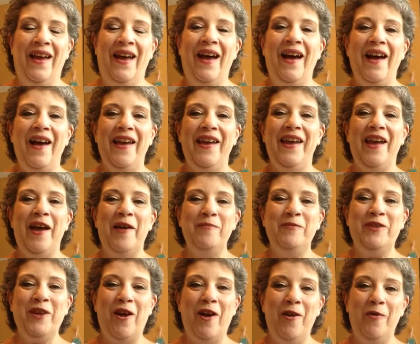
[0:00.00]
Hi,
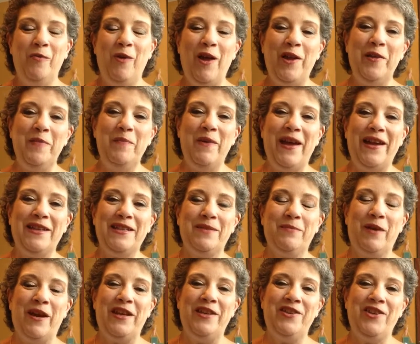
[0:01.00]
I'm Dawn. Welcome back to
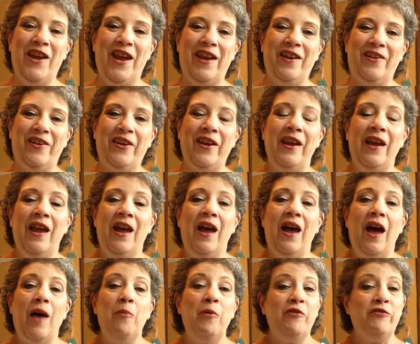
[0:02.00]
my channel.
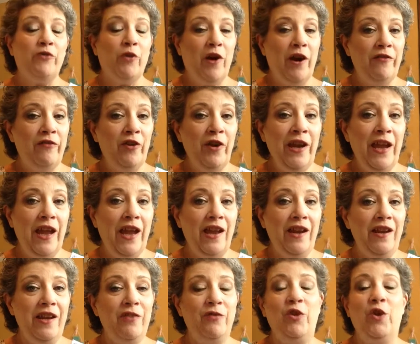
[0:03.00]
Before I
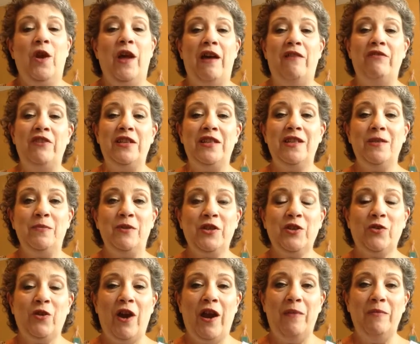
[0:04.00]
forget, if you haven't
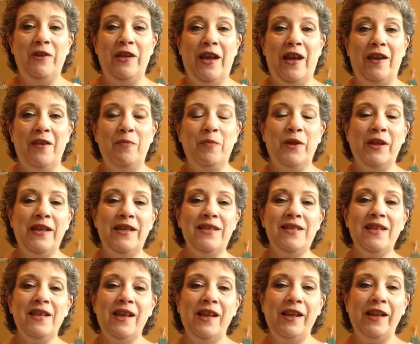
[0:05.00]
subscribed yet,
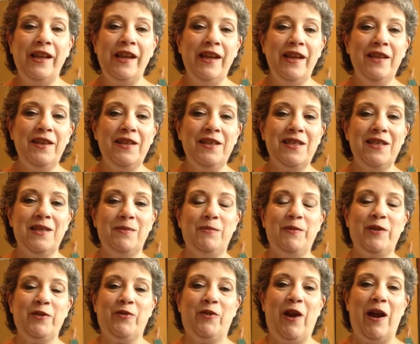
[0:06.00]
please click the
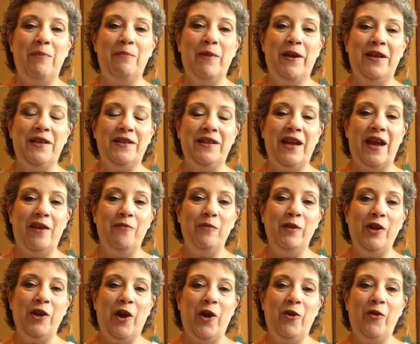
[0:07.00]
subscribe button down
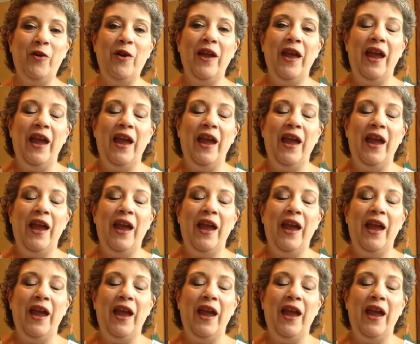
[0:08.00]
below.